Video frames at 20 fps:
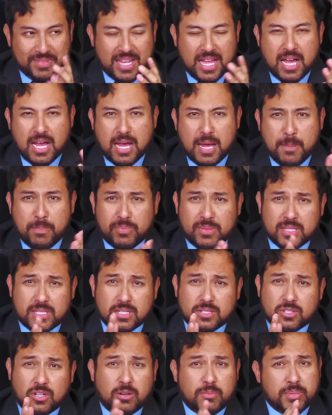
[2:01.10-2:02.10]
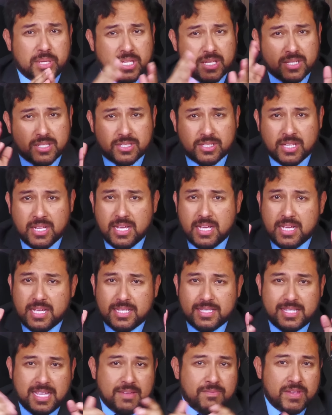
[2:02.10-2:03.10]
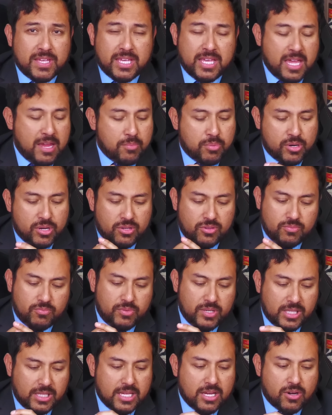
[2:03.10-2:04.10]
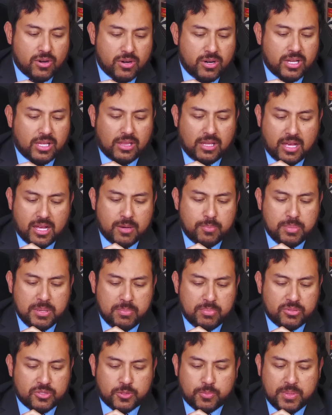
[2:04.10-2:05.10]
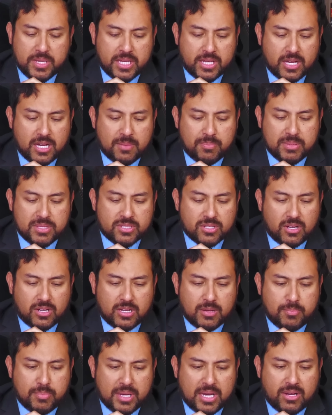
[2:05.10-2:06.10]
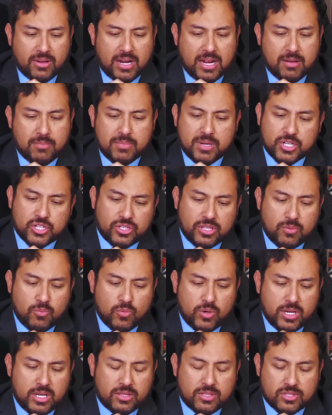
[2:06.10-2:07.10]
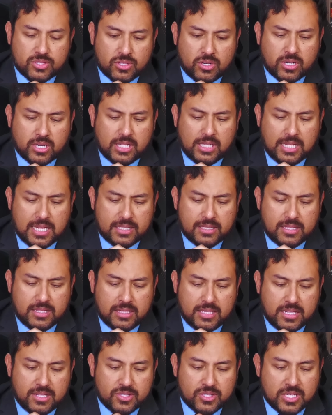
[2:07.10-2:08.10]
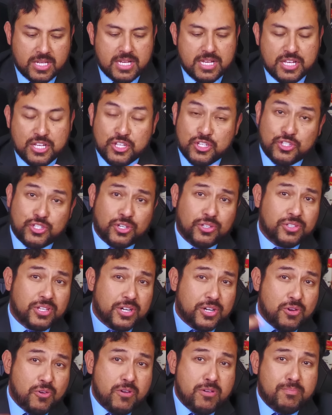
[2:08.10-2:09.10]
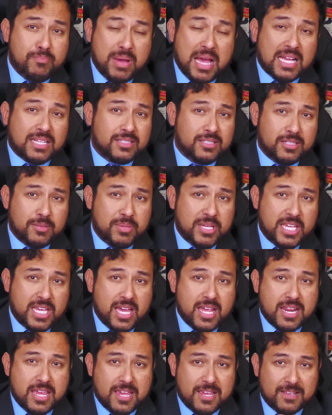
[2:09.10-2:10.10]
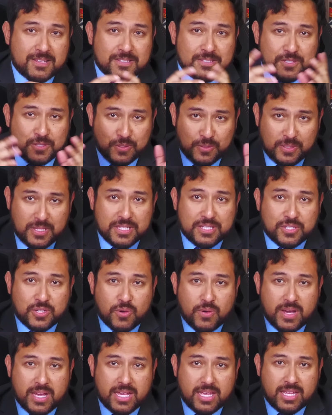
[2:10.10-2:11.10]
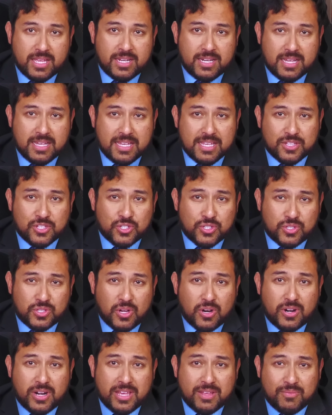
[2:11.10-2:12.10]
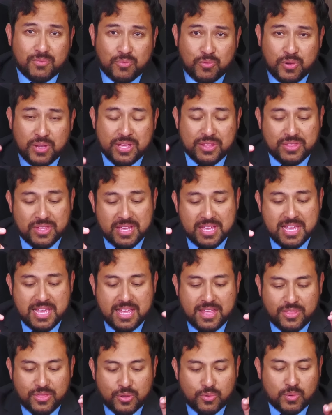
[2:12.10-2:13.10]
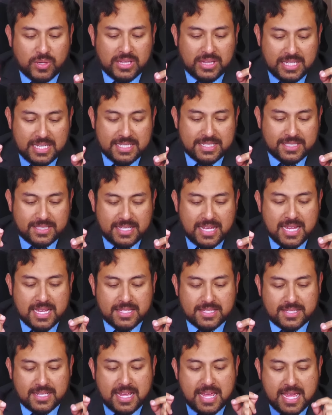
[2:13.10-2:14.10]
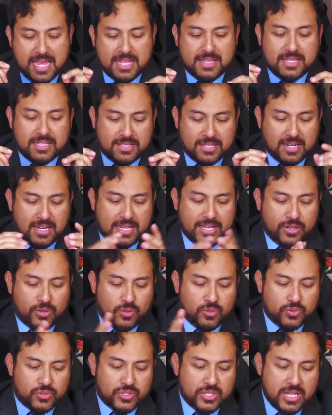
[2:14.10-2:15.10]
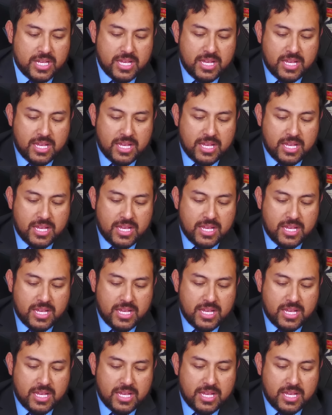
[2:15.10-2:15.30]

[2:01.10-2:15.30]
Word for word: Uh, this is all because David Gabriel really heard a lot of people speak up and talk about how much they wanted to start collecting these. So they're going back to the beginning. So let's go ahead and get started with the release dates and the titles.